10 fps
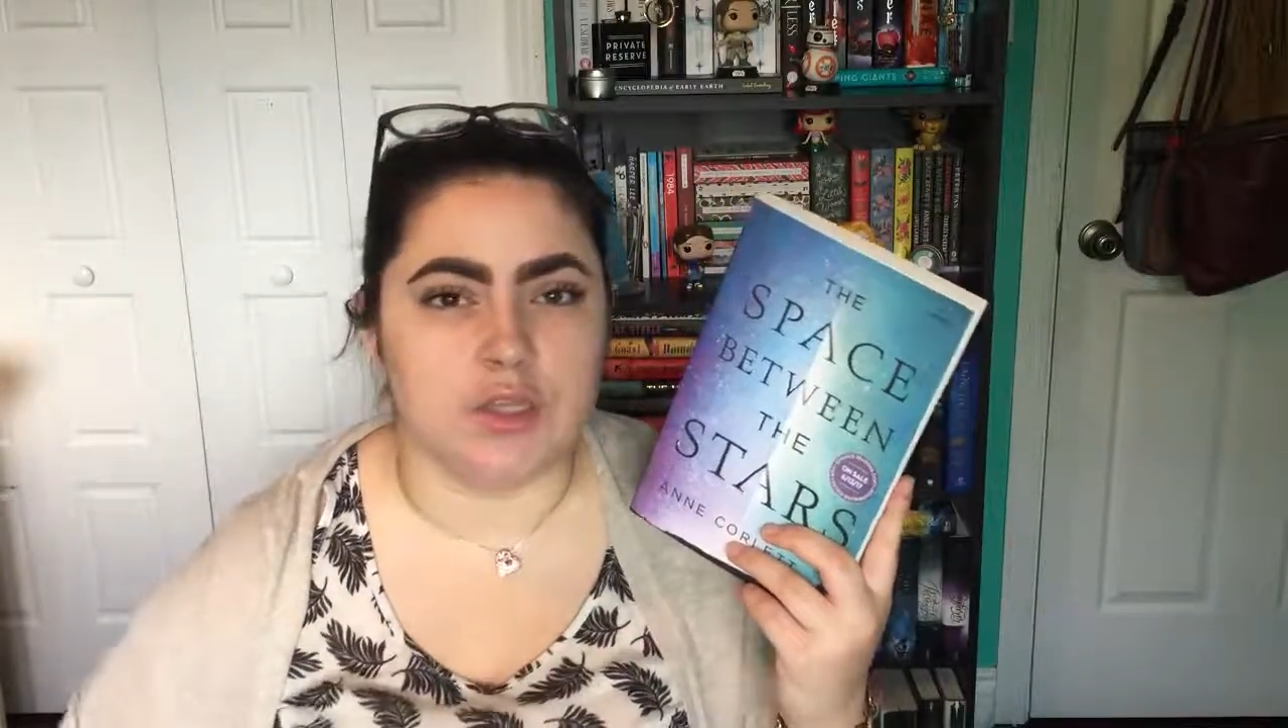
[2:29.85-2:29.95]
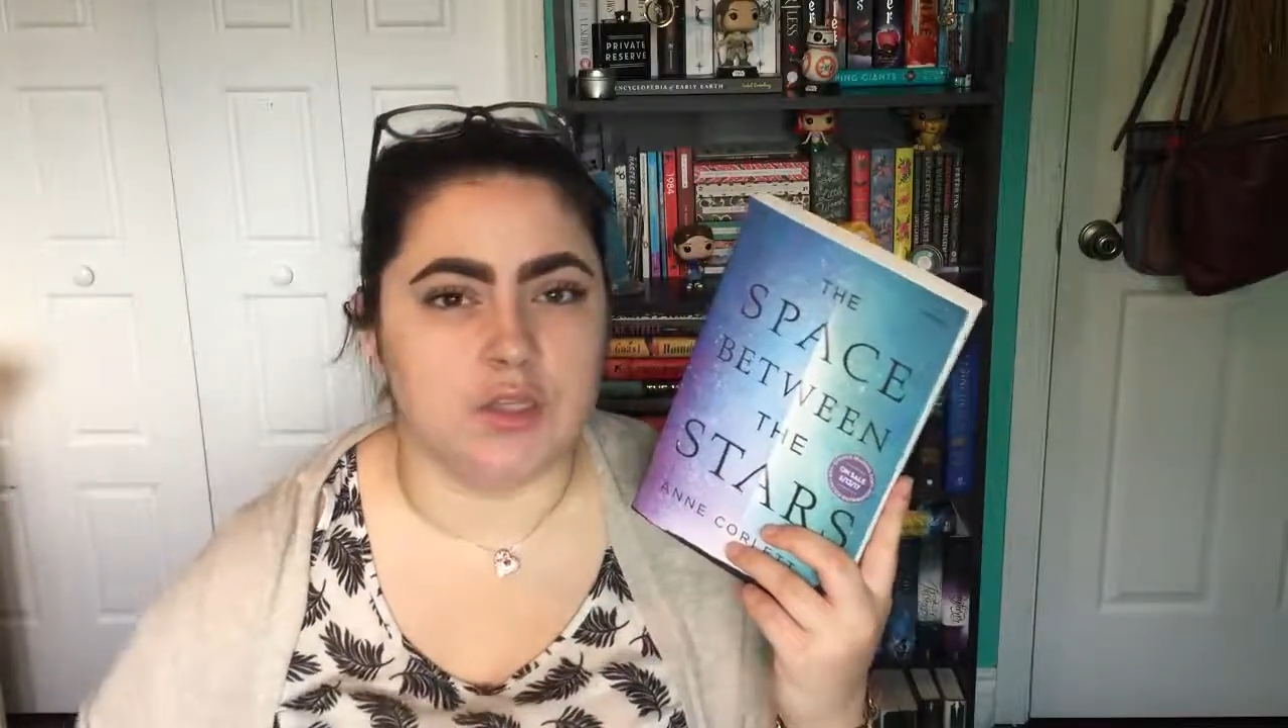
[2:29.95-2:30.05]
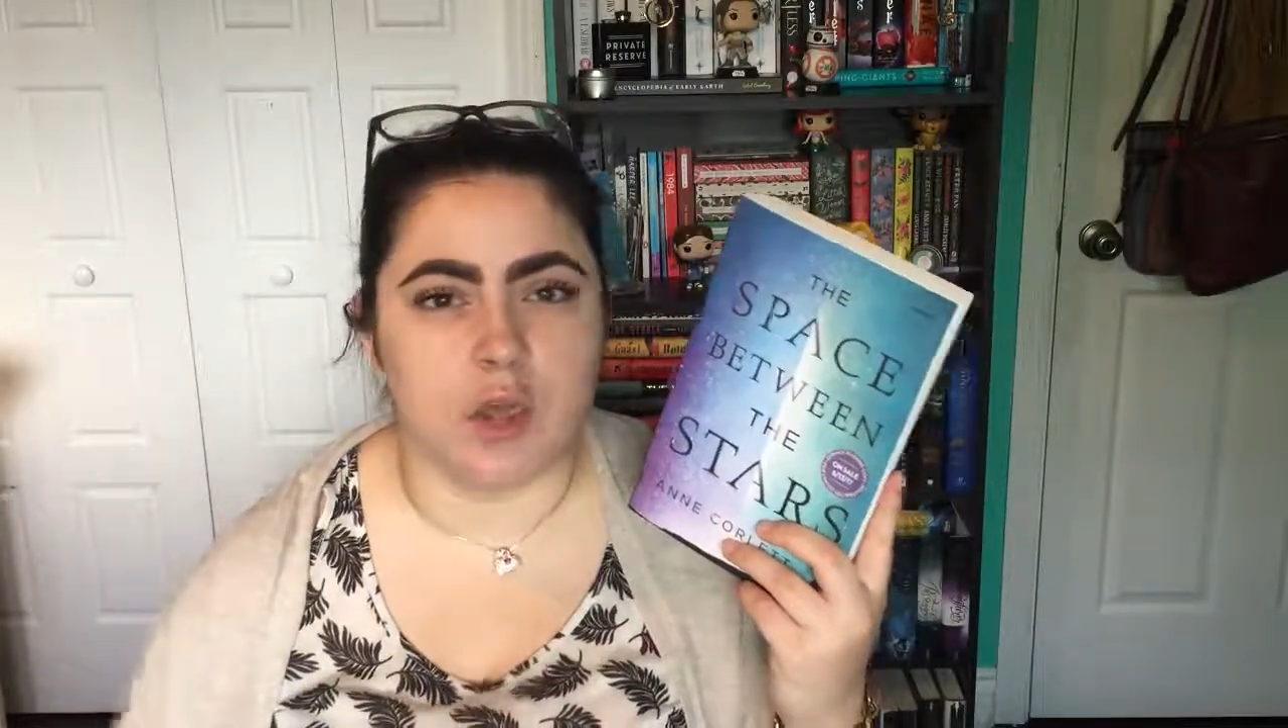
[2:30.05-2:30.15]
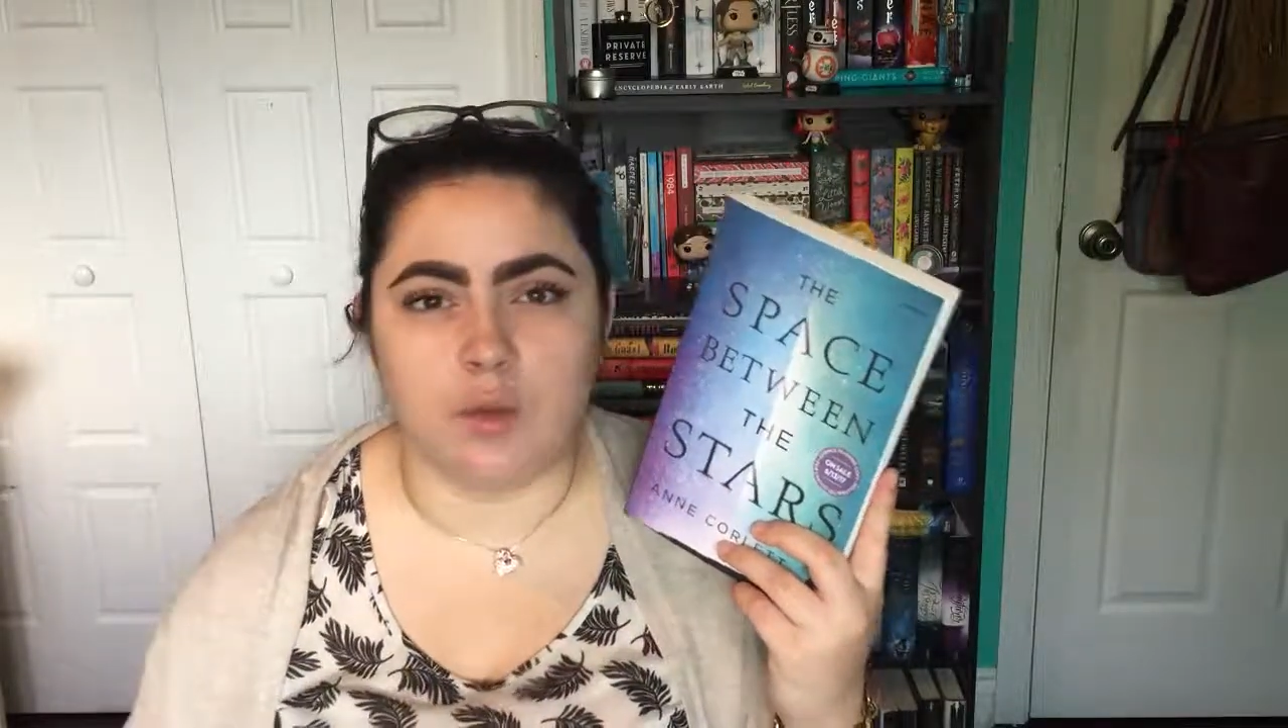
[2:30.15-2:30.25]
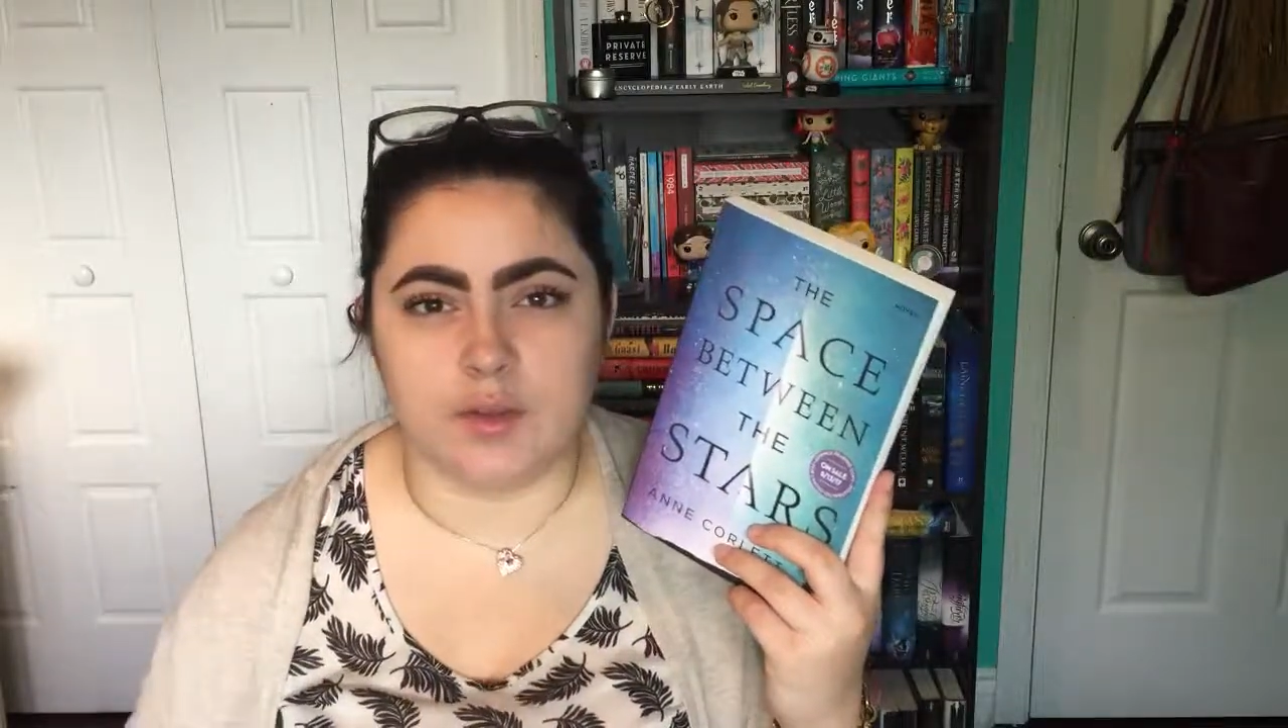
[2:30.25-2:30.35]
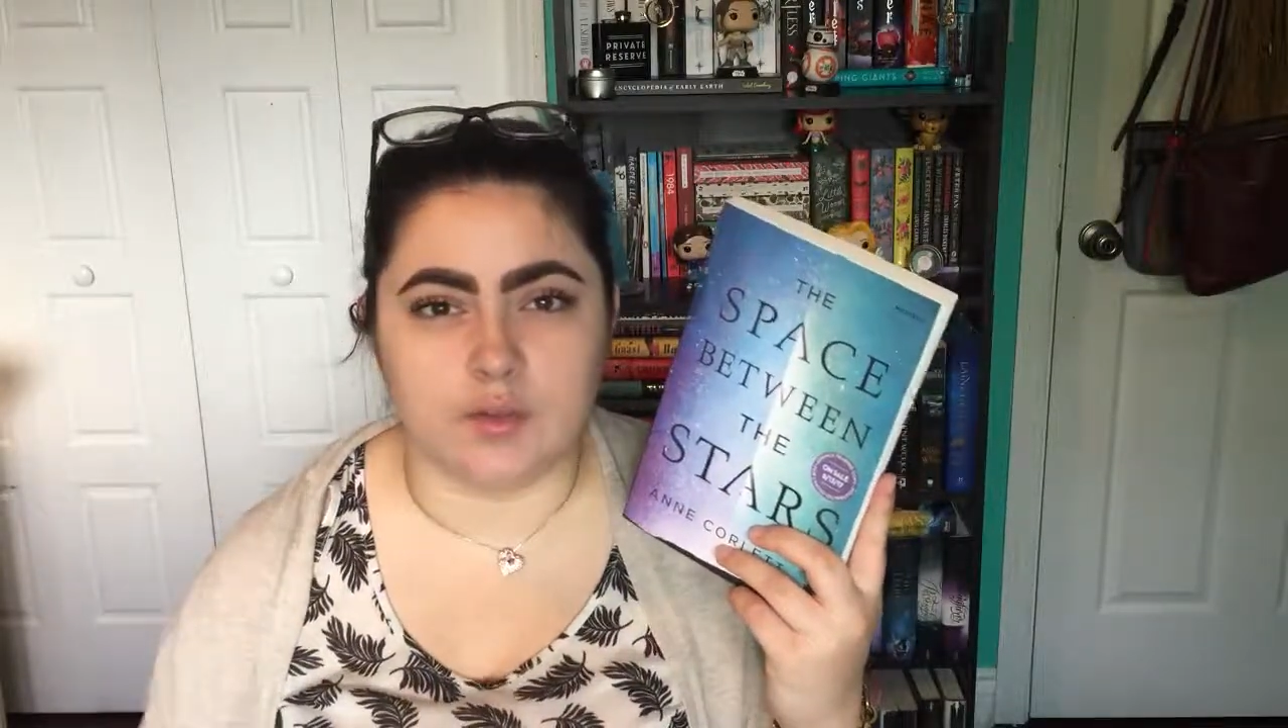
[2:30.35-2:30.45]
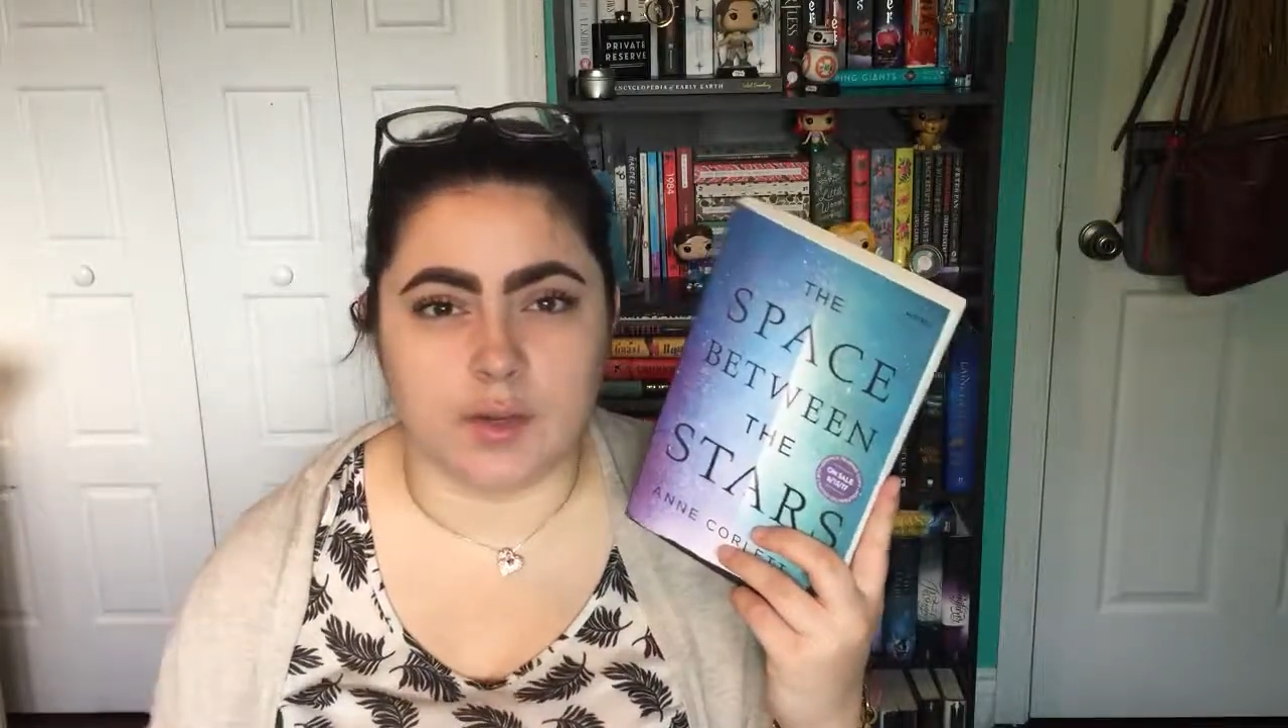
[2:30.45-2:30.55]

she's always